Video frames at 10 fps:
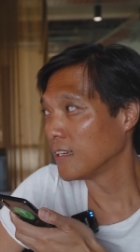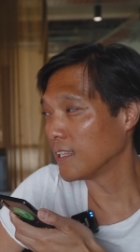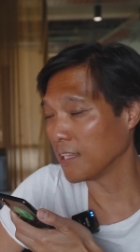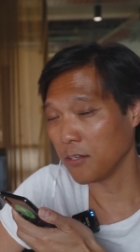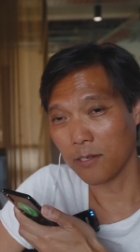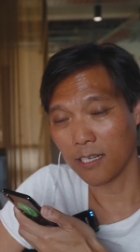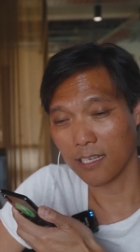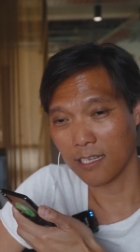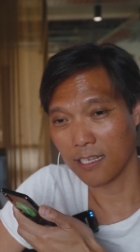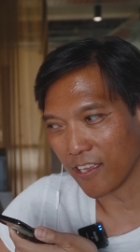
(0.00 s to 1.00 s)
Hello?
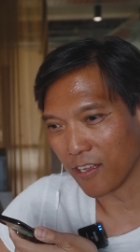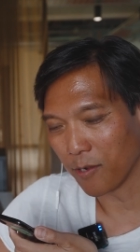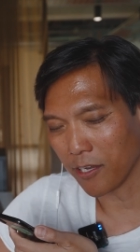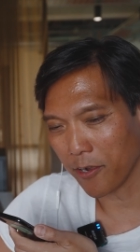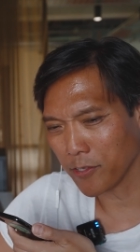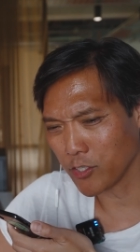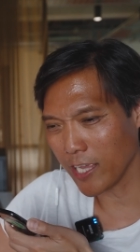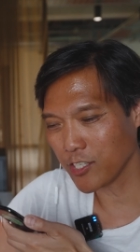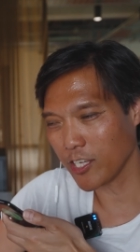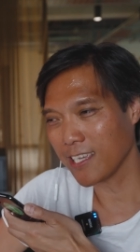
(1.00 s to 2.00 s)
What are you
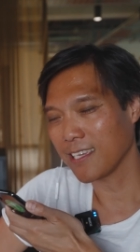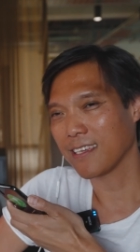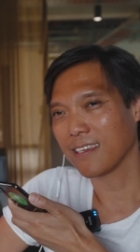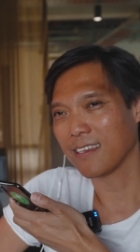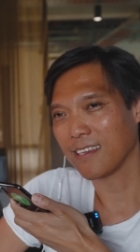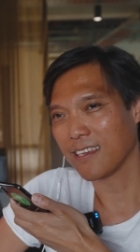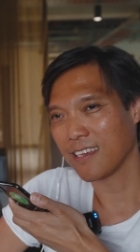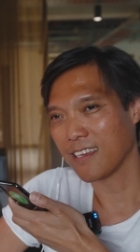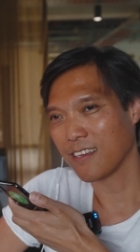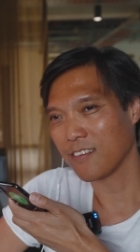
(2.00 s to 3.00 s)
changing? I'm
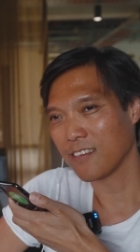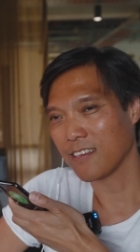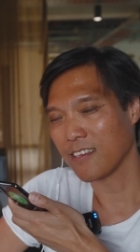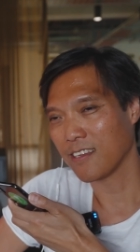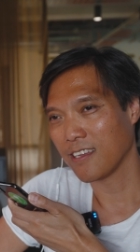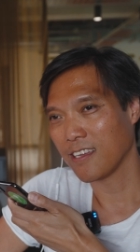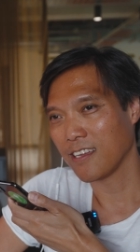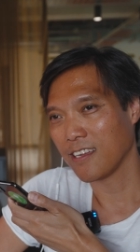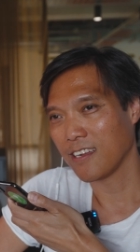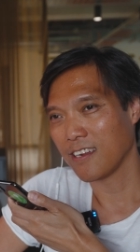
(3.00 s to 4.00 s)
changing my
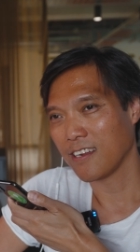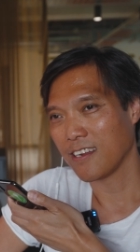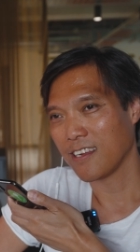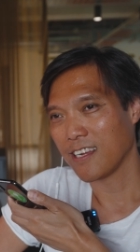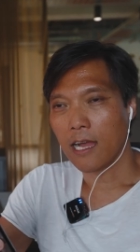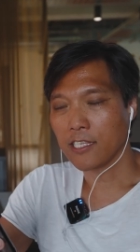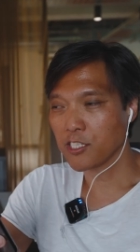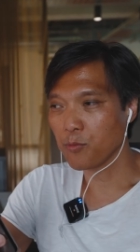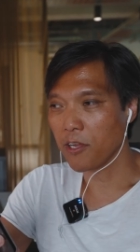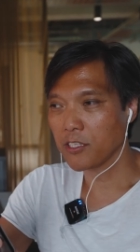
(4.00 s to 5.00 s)
clothes right now. I
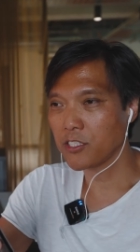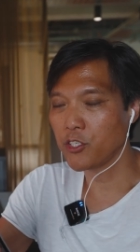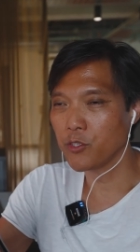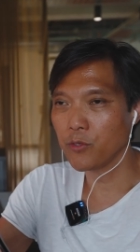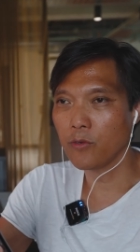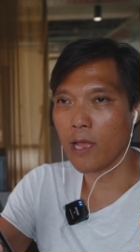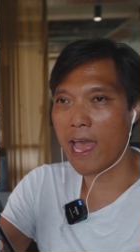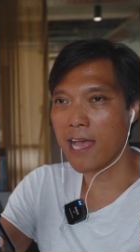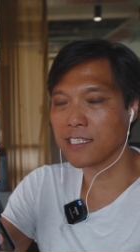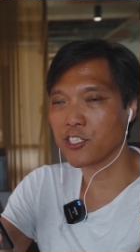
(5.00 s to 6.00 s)
just wanted to
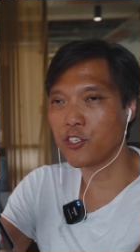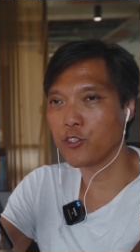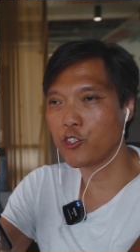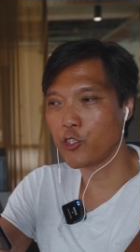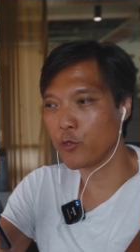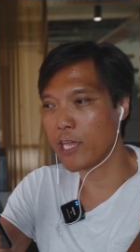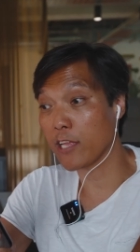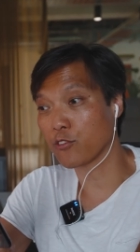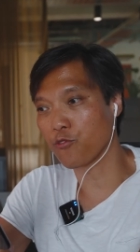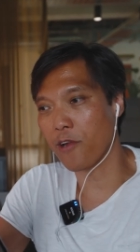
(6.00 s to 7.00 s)
ask you to
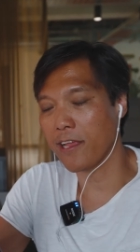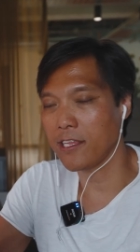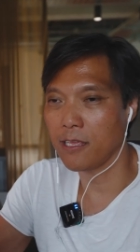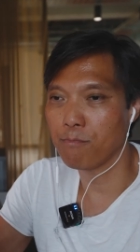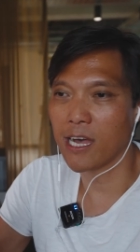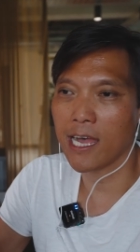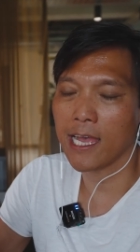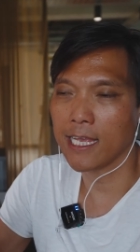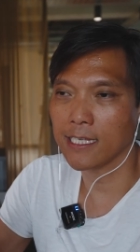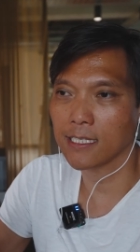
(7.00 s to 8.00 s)
get ready
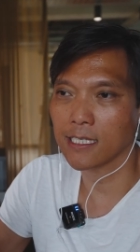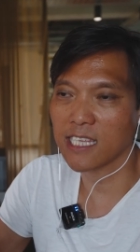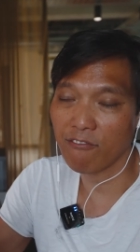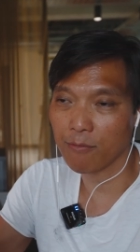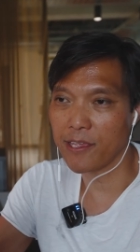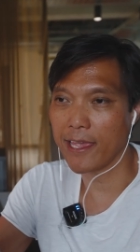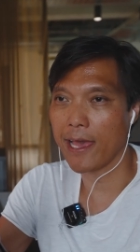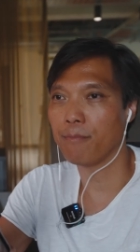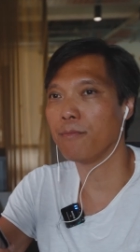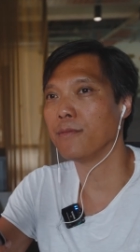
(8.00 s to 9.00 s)
by 7
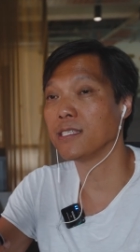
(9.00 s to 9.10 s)
p.m.